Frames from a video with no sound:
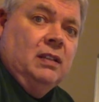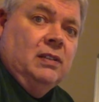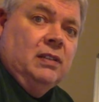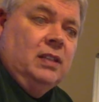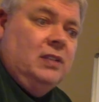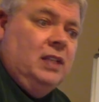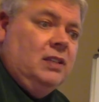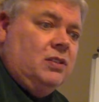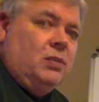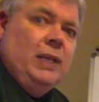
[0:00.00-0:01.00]
So you see
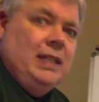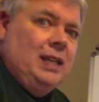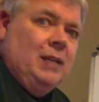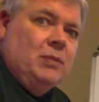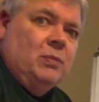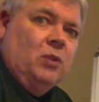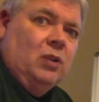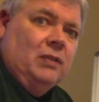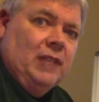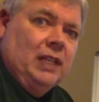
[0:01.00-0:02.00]
it's 3 times
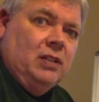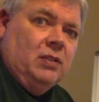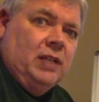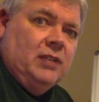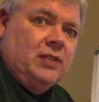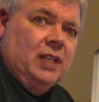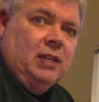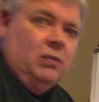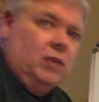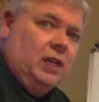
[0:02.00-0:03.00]
more of an increase than
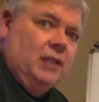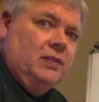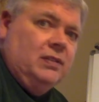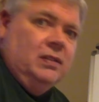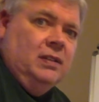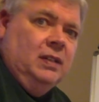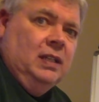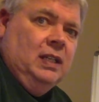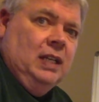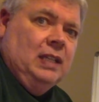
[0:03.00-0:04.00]
it was
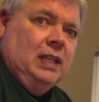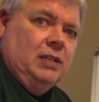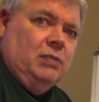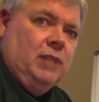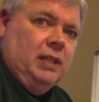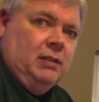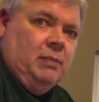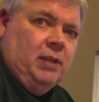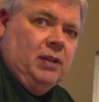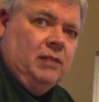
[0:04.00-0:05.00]
in that 20-year
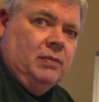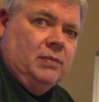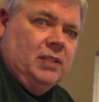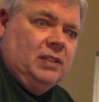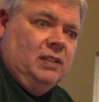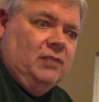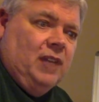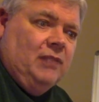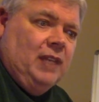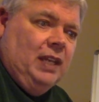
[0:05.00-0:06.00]
period from
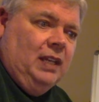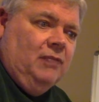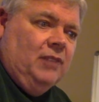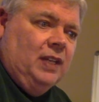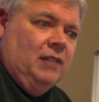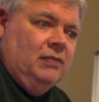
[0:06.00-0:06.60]
65 to 85.